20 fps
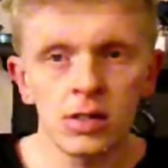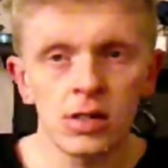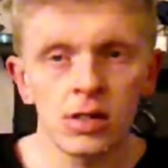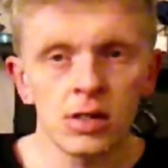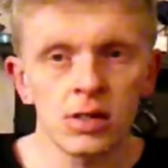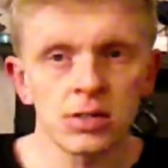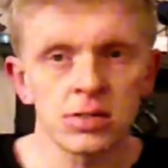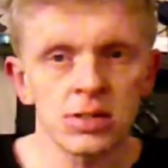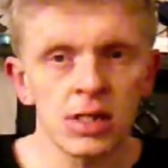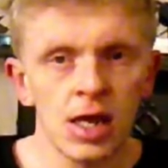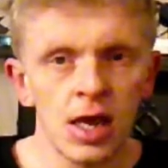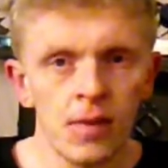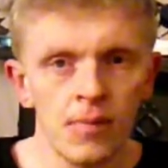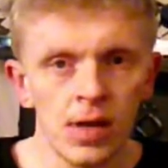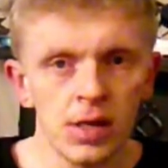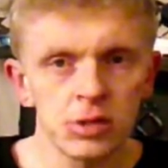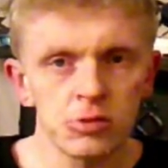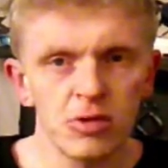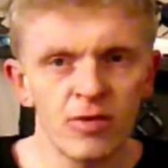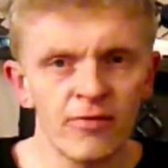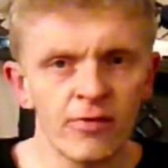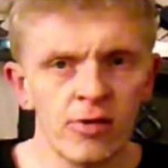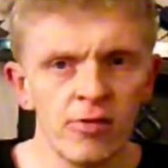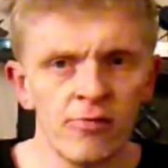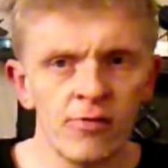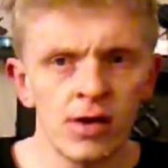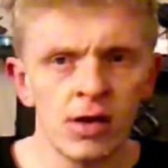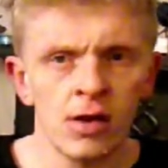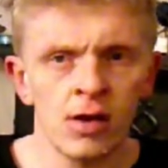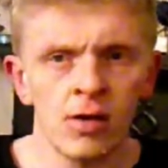the TMS review
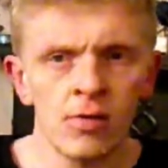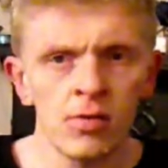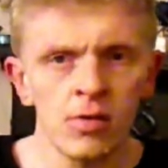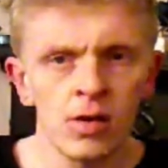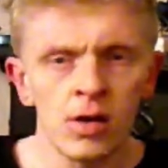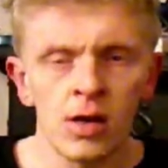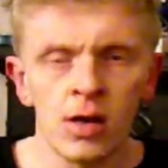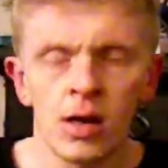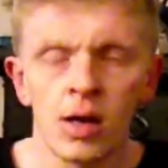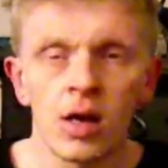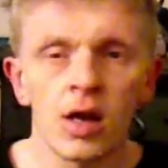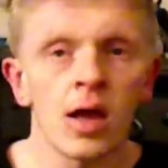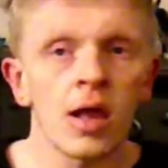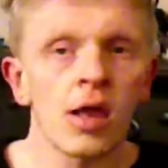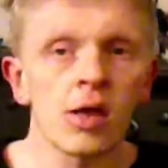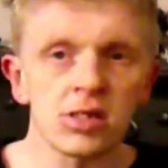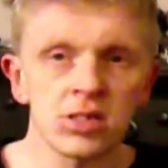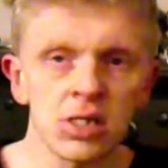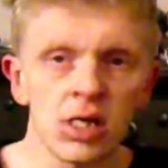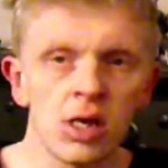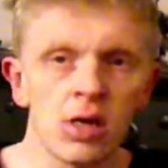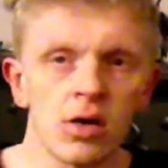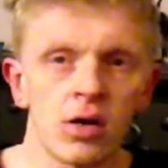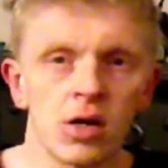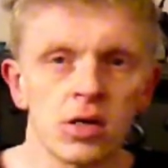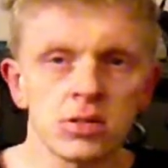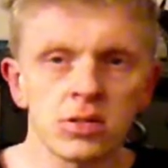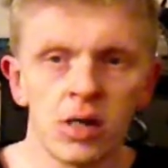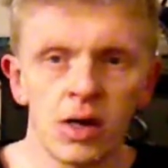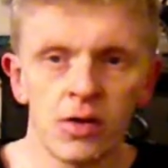video. I'll see you
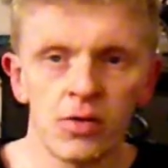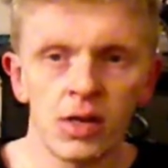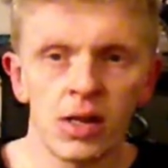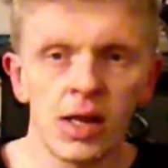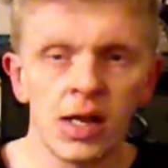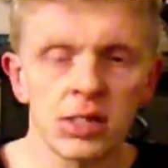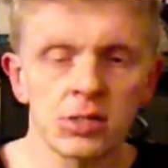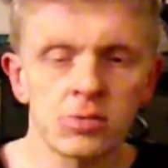guys on the next